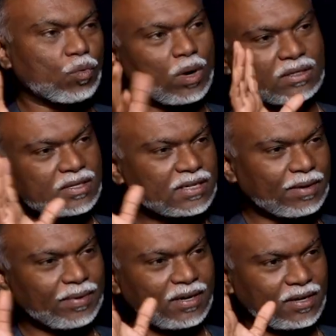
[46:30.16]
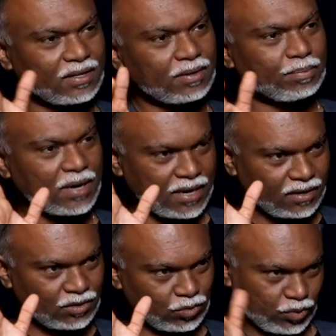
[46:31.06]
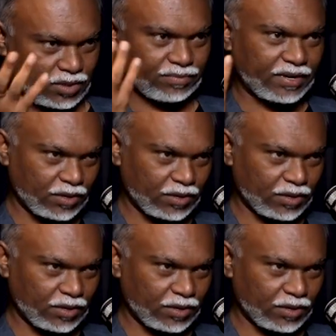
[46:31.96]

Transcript: 170, the pride. So which is very